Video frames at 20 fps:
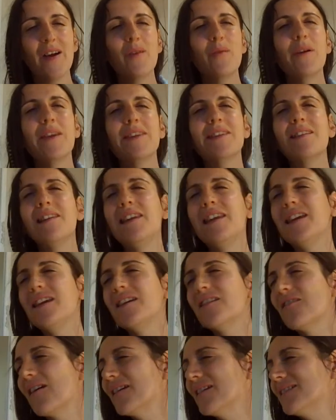with
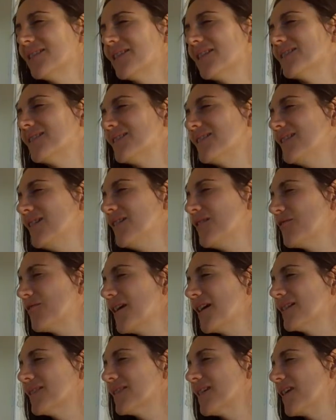Lyrans and
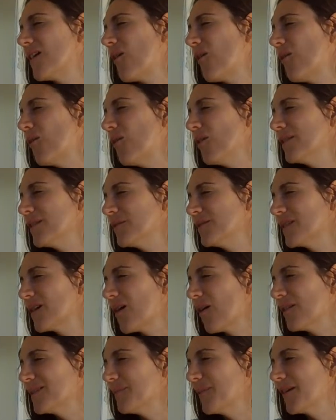Sirius and all those
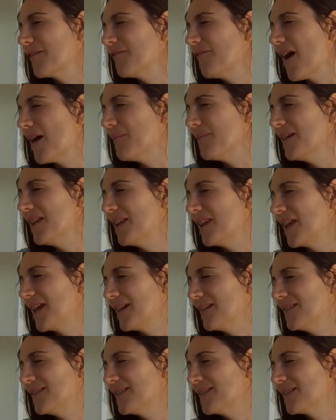cosmic
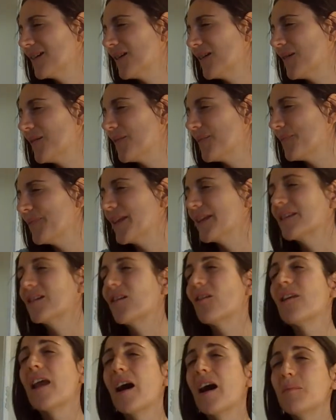families that
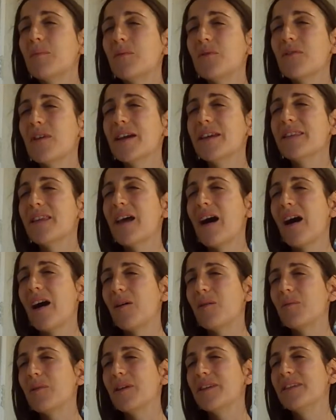collaborate
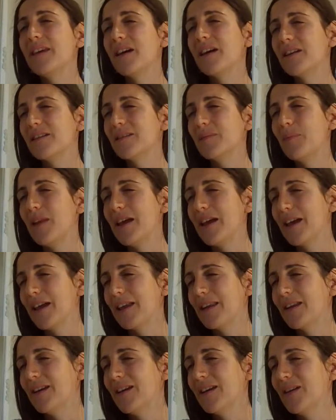now with the Earth
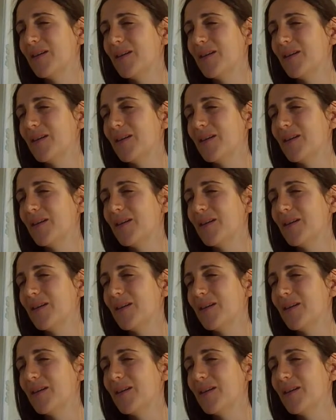plane.